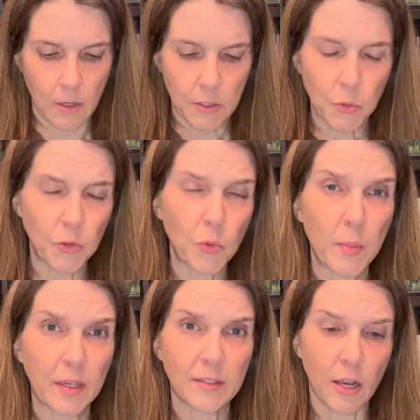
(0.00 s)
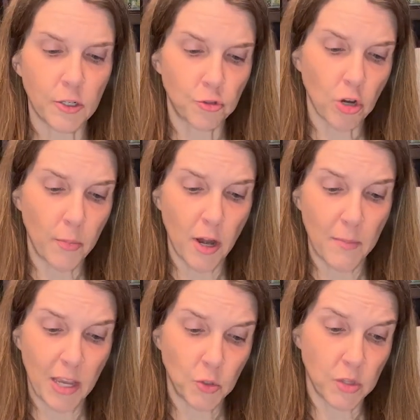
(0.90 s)
So once we mix our strawberry
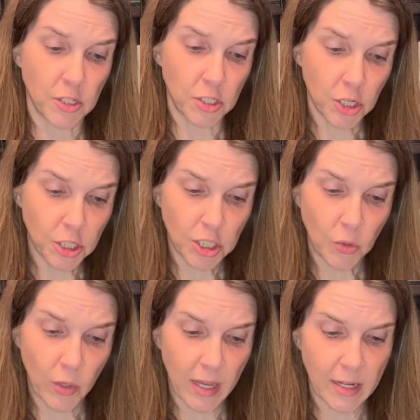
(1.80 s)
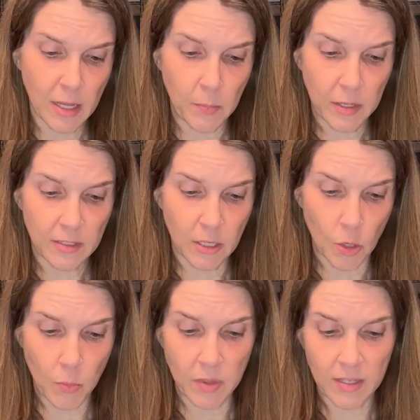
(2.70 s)
mash with the detergent, we end up busting
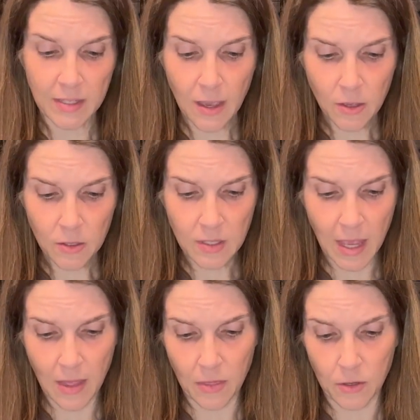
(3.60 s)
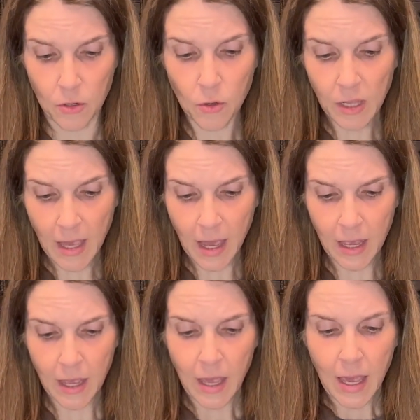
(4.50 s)
open the cells and the
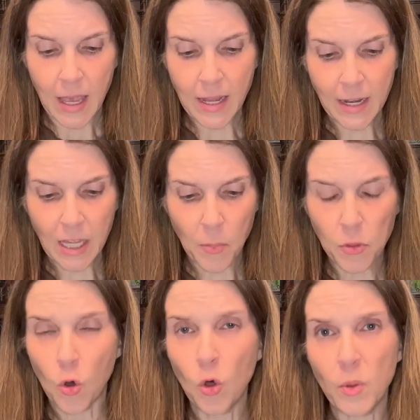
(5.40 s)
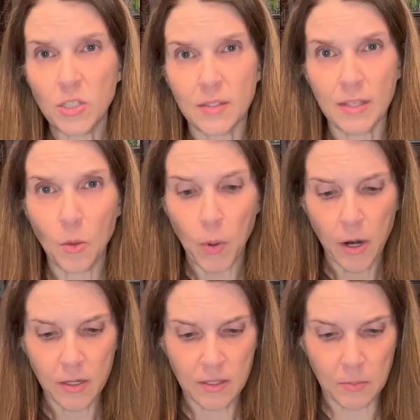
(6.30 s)
nuclei and ending up with a whole bunch of cell
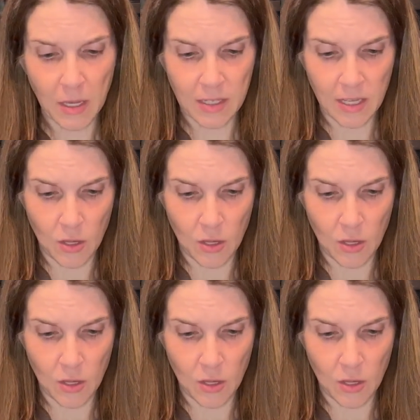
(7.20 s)
parts mixed